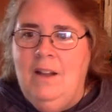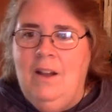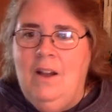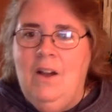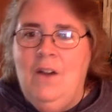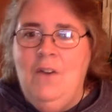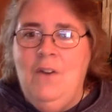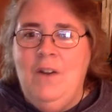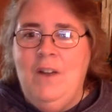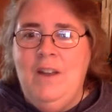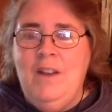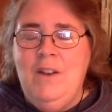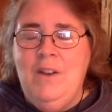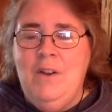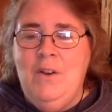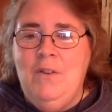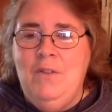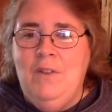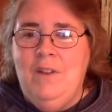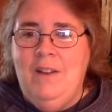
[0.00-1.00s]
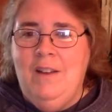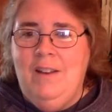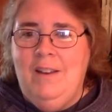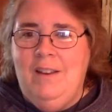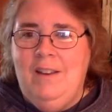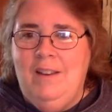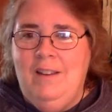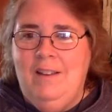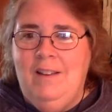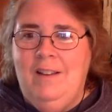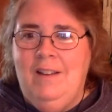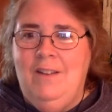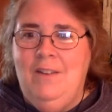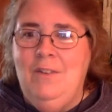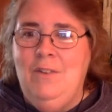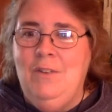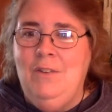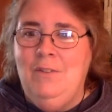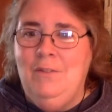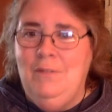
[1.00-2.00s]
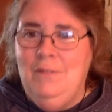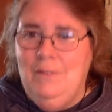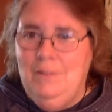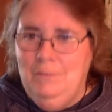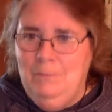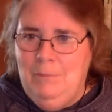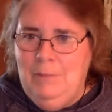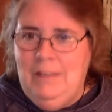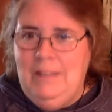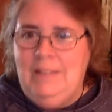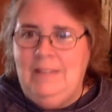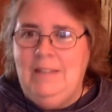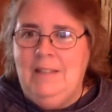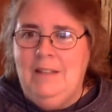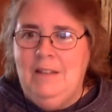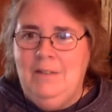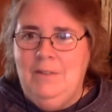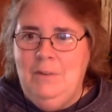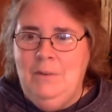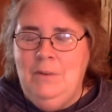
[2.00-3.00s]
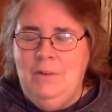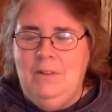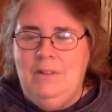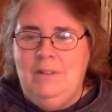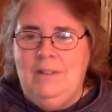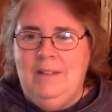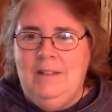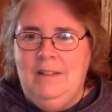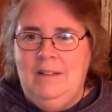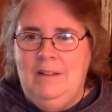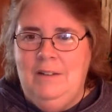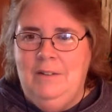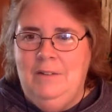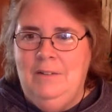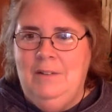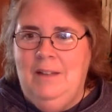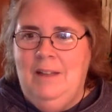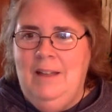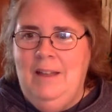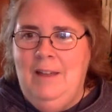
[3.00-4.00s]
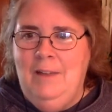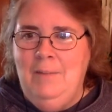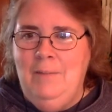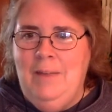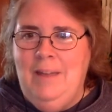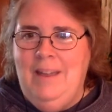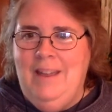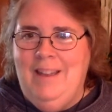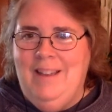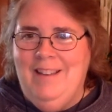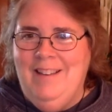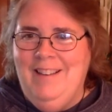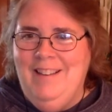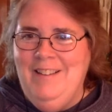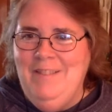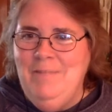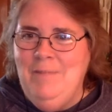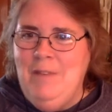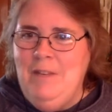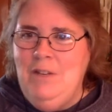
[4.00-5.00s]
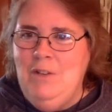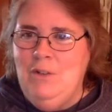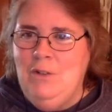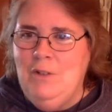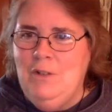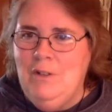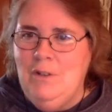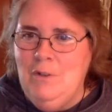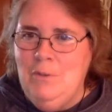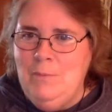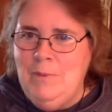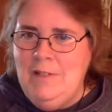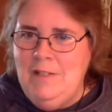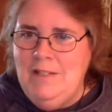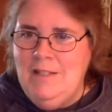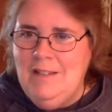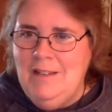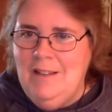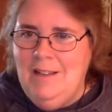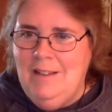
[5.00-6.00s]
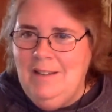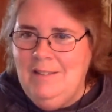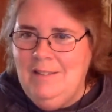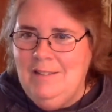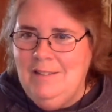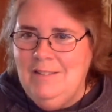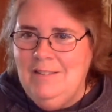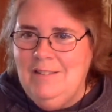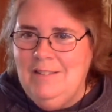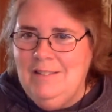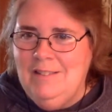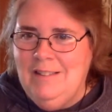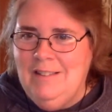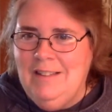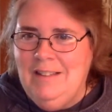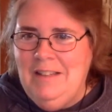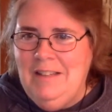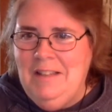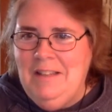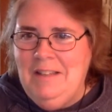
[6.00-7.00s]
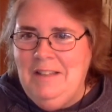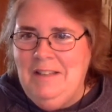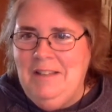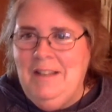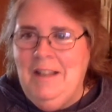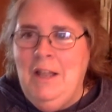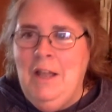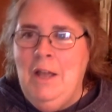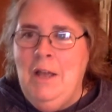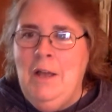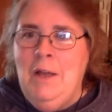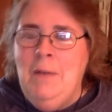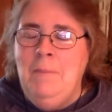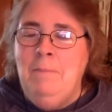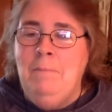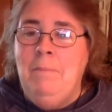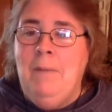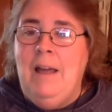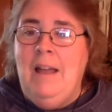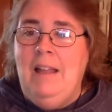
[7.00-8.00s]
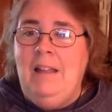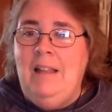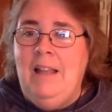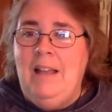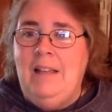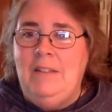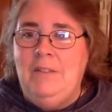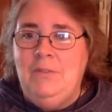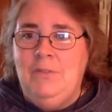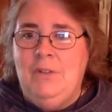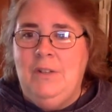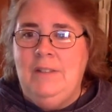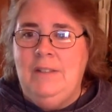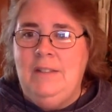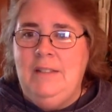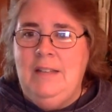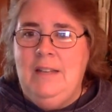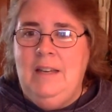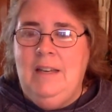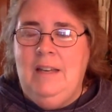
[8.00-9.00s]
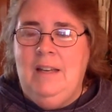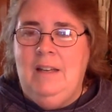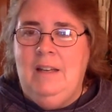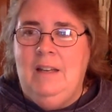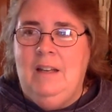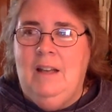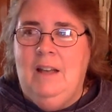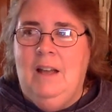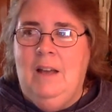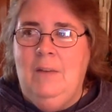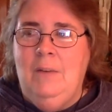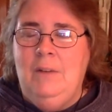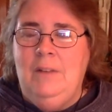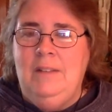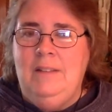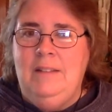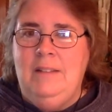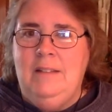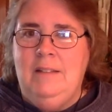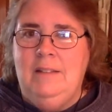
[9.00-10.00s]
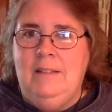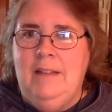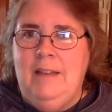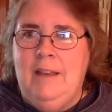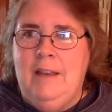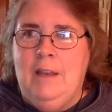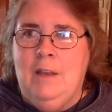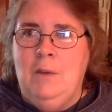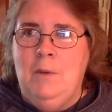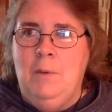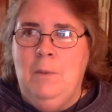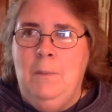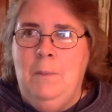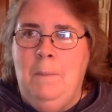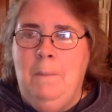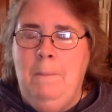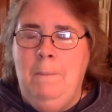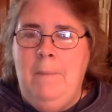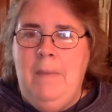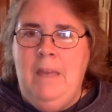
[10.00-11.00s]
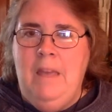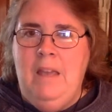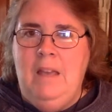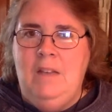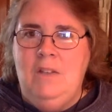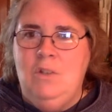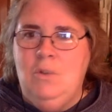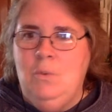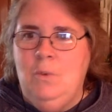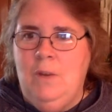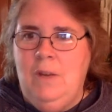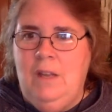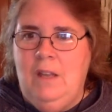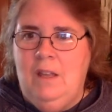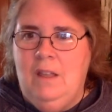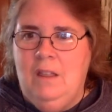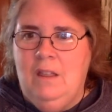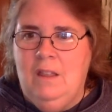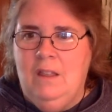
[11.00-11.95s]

I know, Vonnie. Oh, you plastic up the windows. I know. I had my door open today, so it was like, ooh. My last frost date, I want to say, is like May 20th,